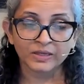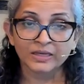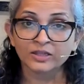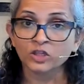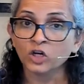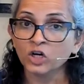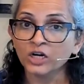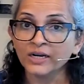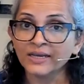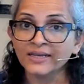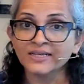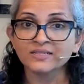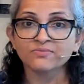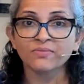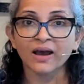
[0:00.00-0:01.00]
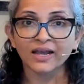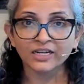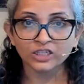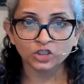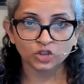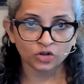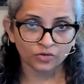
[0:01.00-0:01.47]
Third is
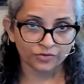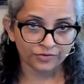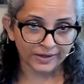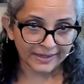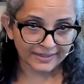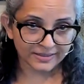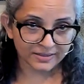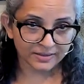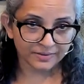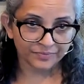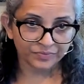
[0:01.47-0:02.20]
manage your weight.